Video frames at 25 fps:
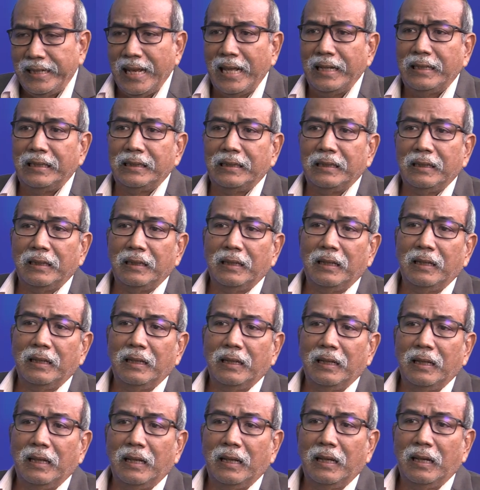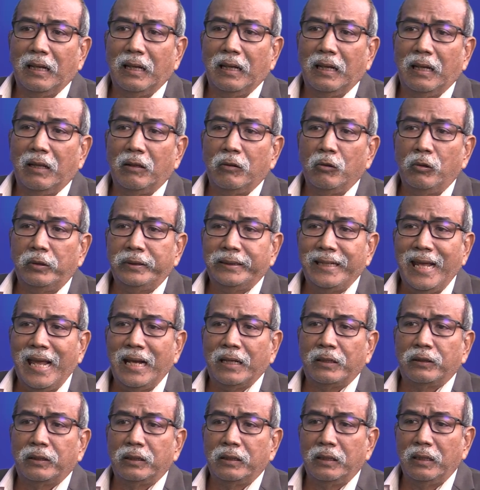has road
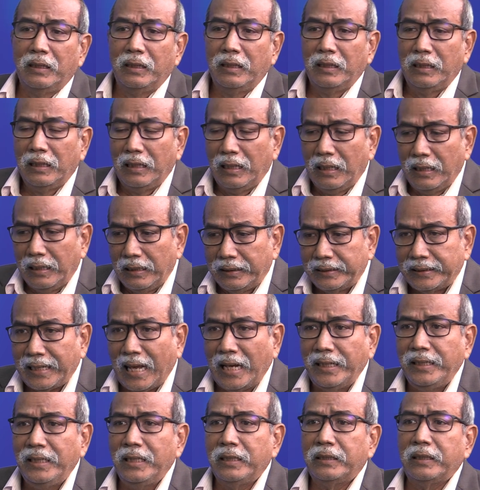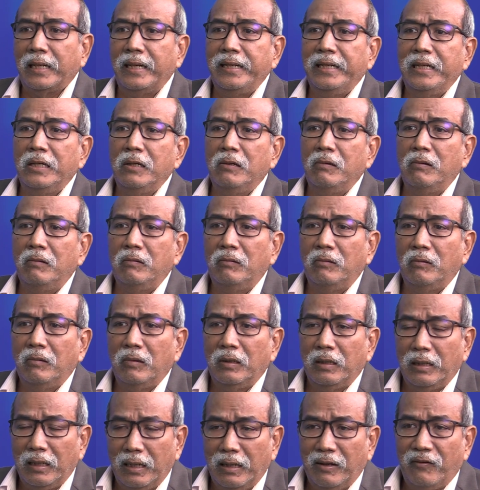tax, tires are new,
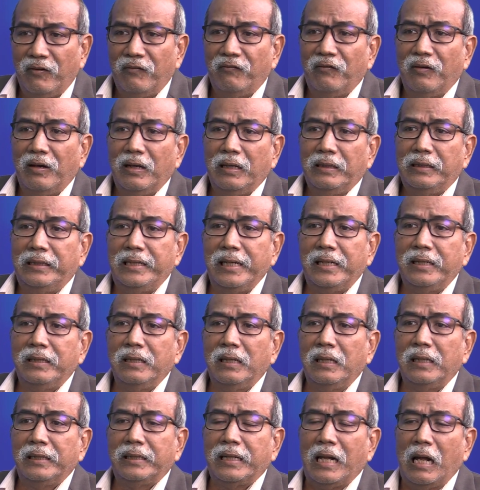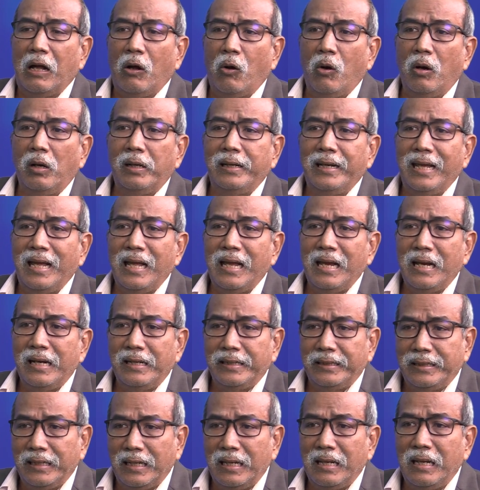signals are all there,
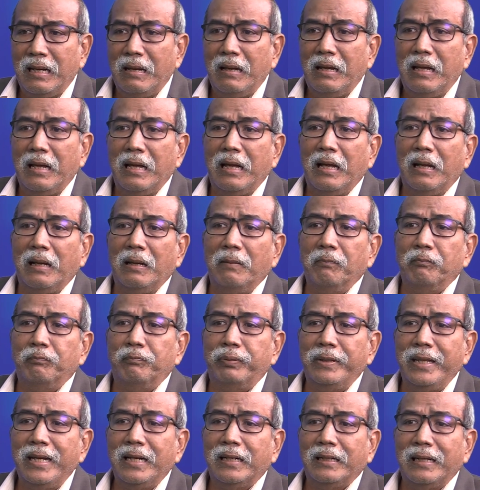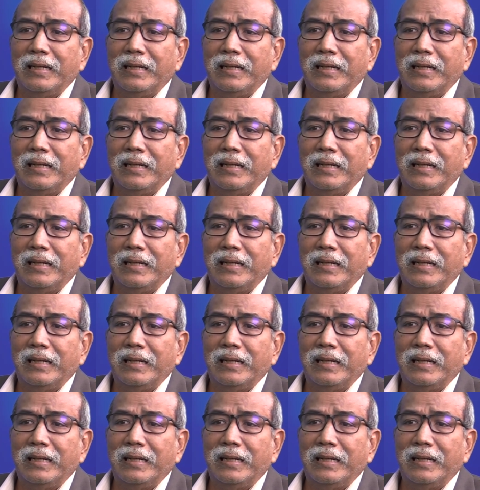the brake